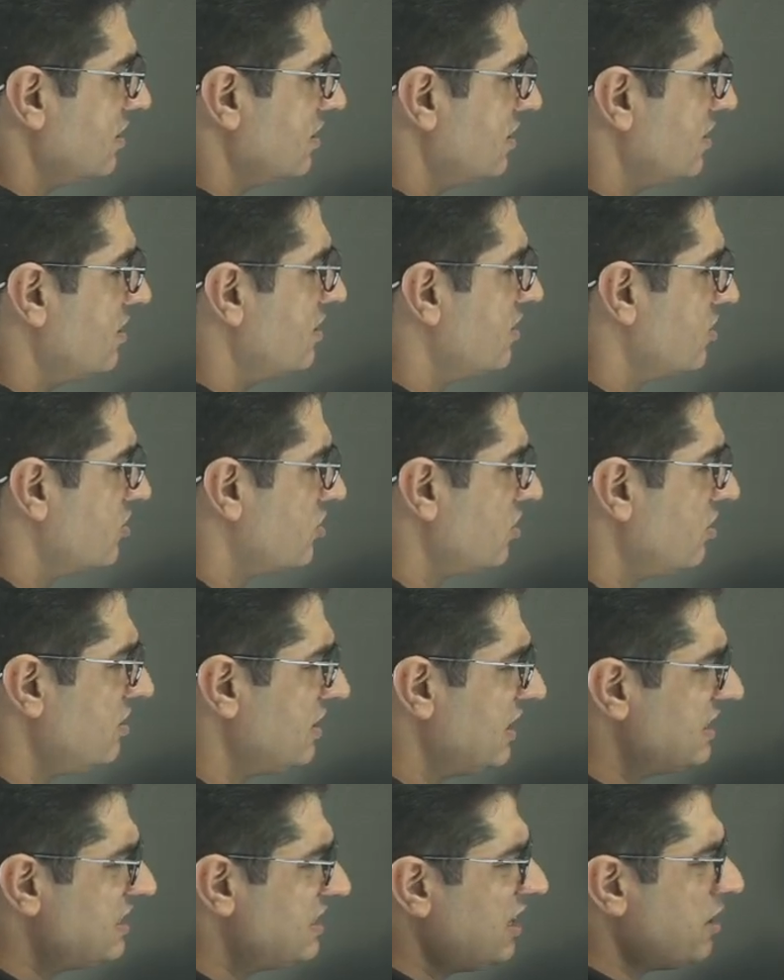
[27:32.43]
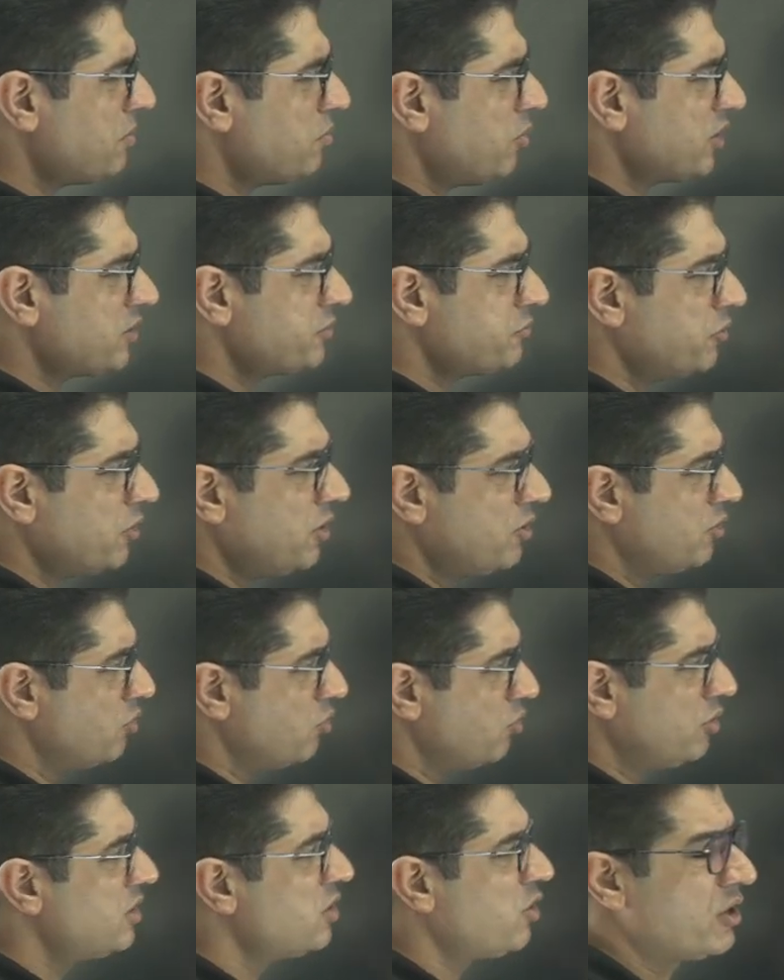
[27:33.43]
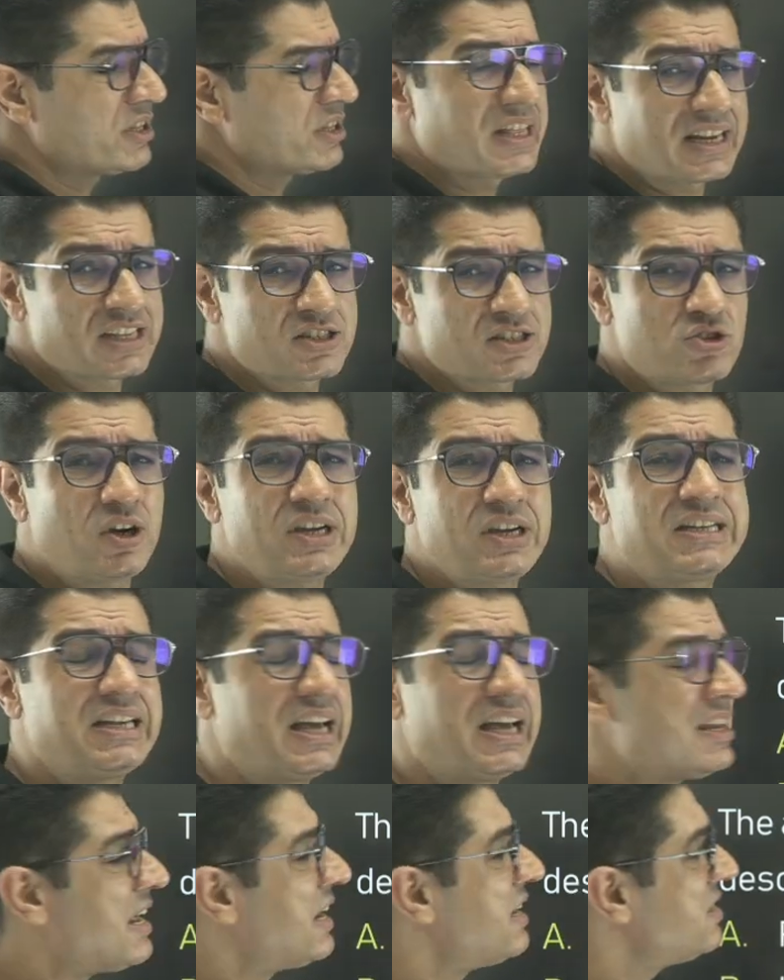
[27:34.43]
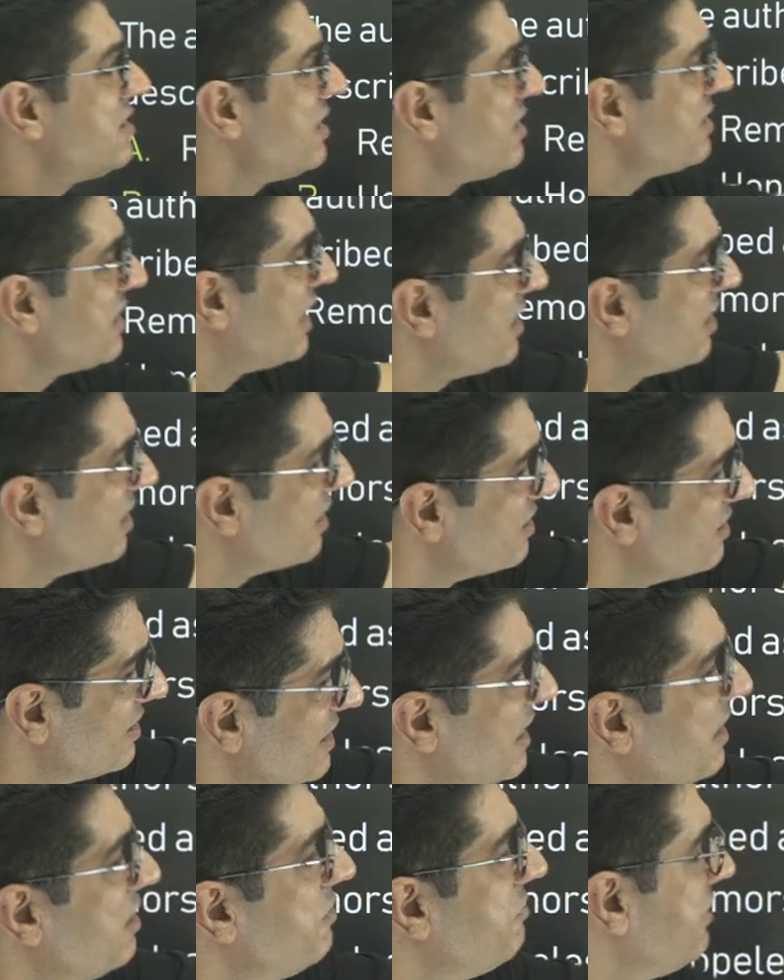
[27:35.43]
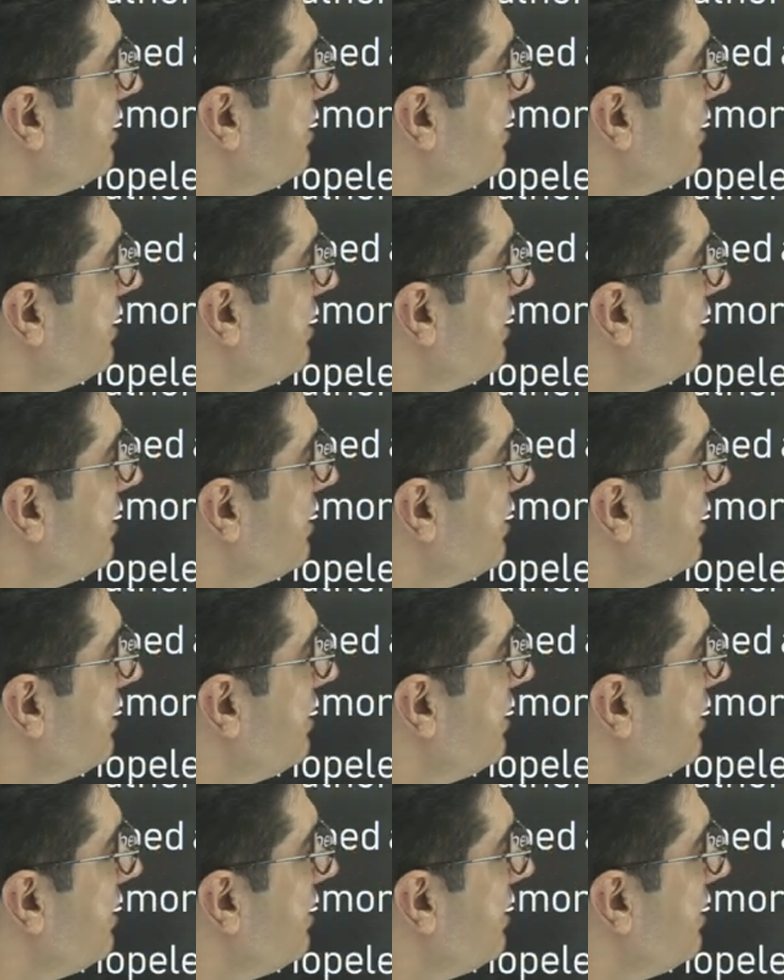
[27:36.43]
So is he remorseful? No, the author has not done anything that he'll feel